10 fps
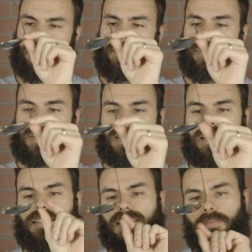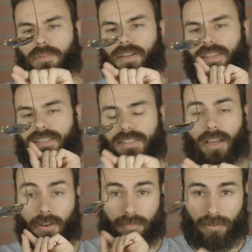never seen something like this
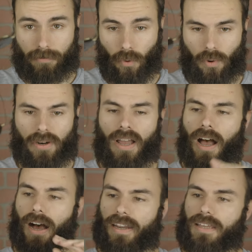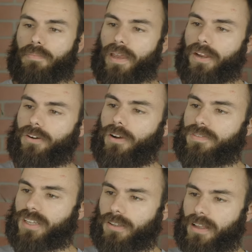done before on a pair of
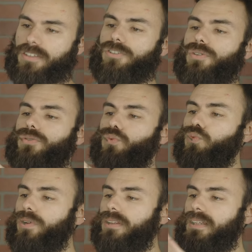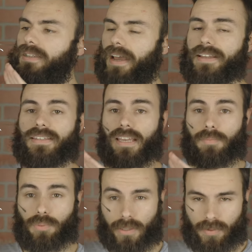sunglasses. It just looks really nice
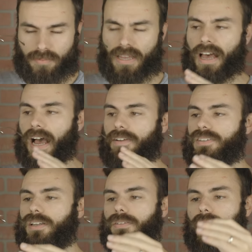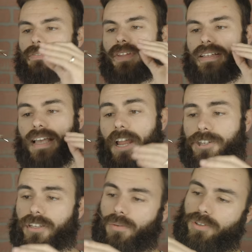and premium. I've seen a lot of nice
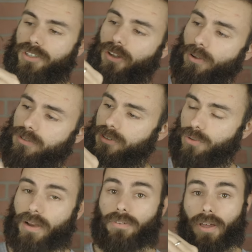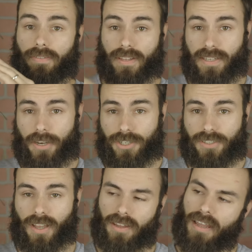etchings, which these also do have a lot of nice
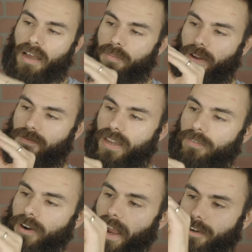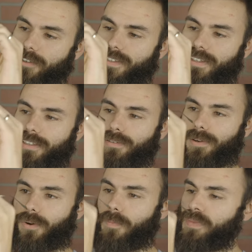etchings on, but I've never actually seen these these
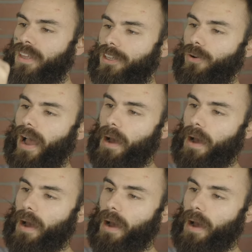little, you know,